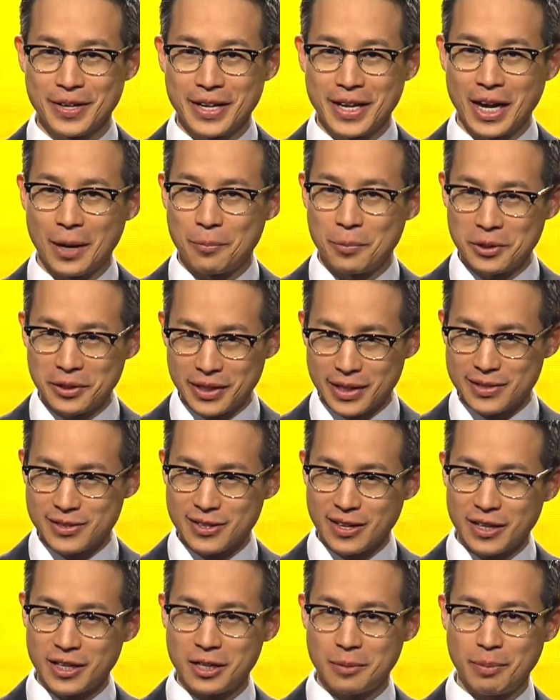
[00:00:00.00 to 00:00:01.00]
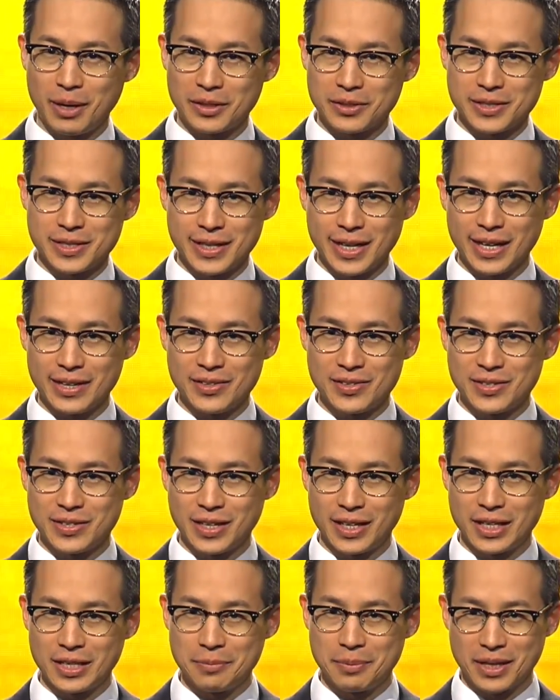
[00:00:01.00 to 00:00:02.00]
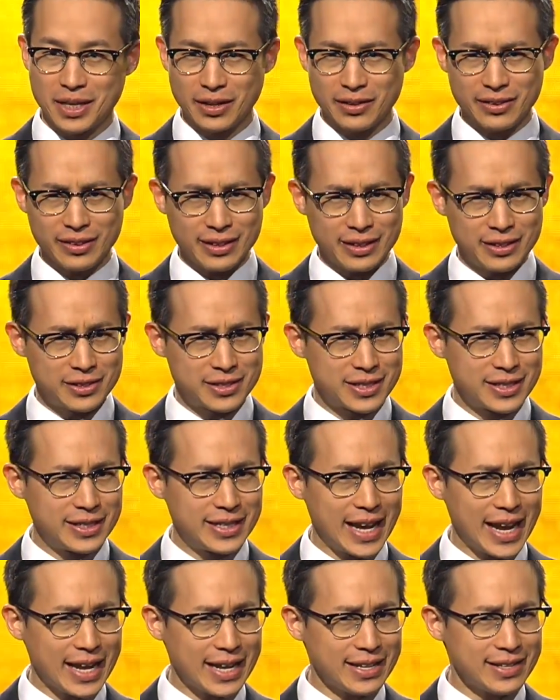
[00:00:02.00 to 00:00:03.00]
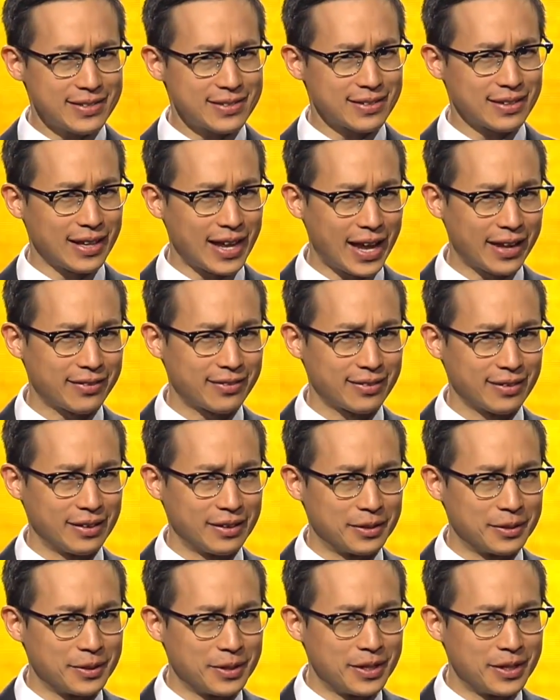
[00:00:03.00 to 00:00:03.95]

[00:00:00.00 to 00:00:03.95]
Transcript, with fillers: And I'm really excited about today's study because in today's lesson,